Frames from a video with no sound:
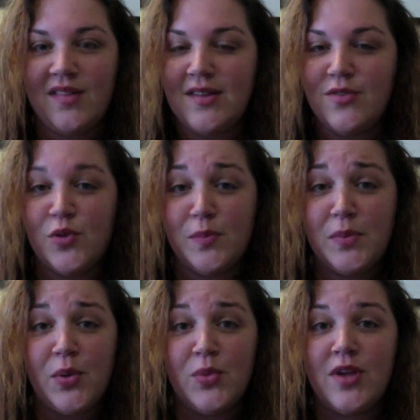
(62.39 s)
Liesl and
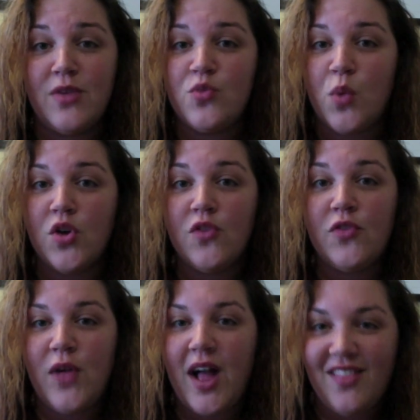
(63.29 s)
Poe sounds
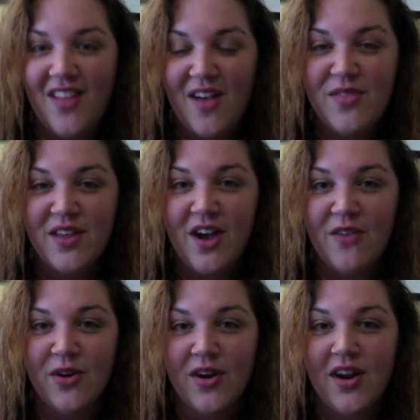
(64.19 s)
wonderful. I love the
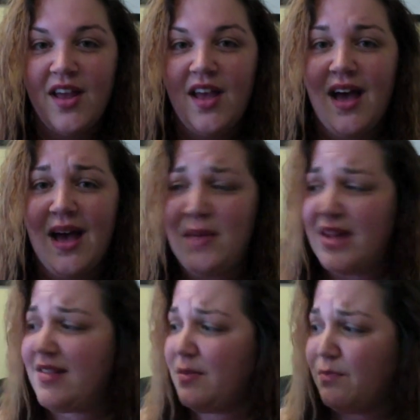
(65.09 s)
cover.
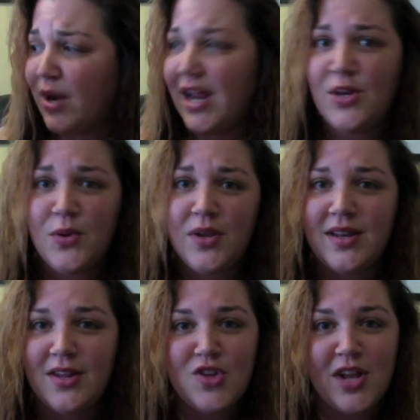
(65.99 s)
It's in brand new
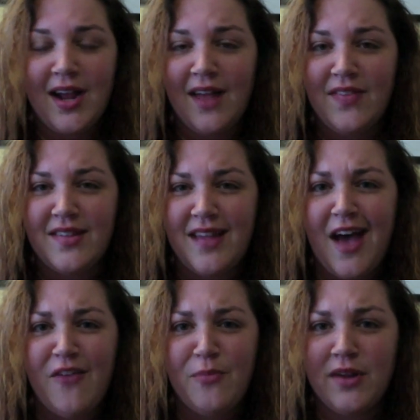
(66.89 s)
condition. I got this at
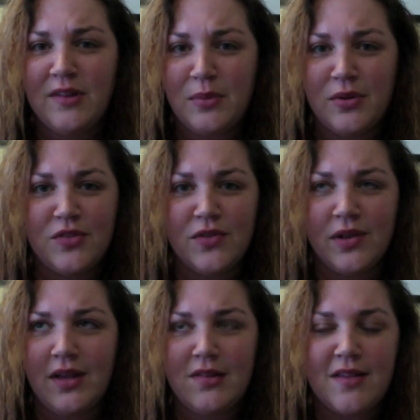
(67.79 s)
Half Price Books for
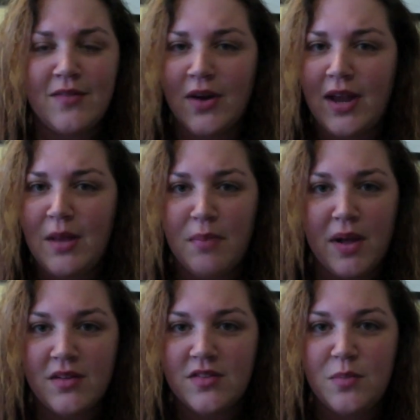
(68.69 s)
like $7 or
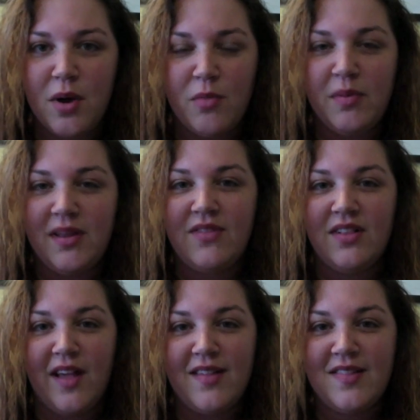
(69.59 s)
$8, probably even
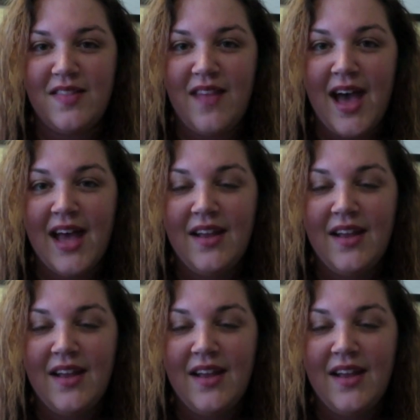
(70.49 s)
less than that.